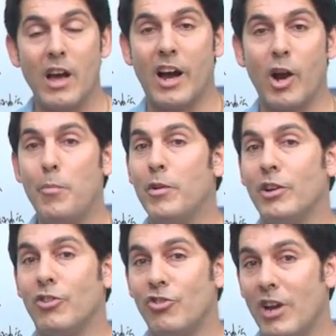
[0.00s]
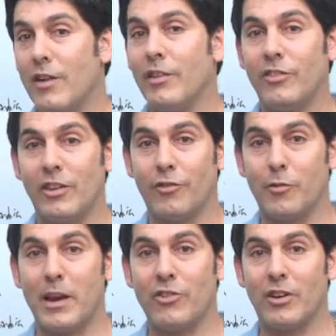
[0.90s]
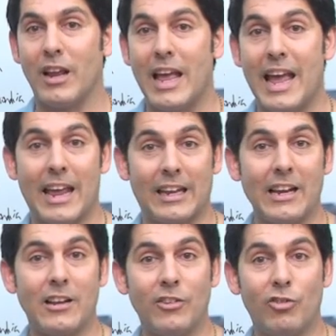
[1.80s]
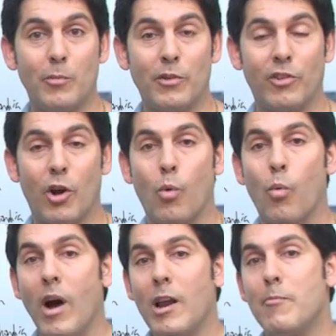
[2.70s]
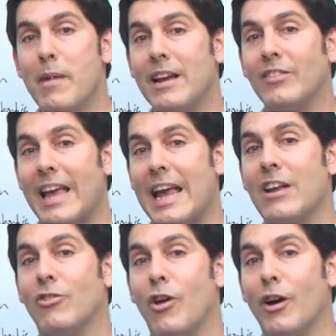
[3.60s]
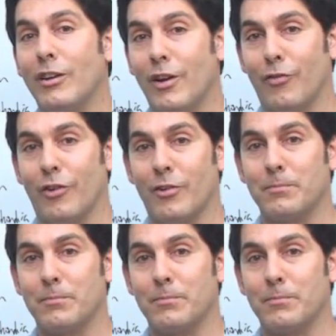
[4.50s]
I hope you can share this information and let consumers know what makes ageLOC different.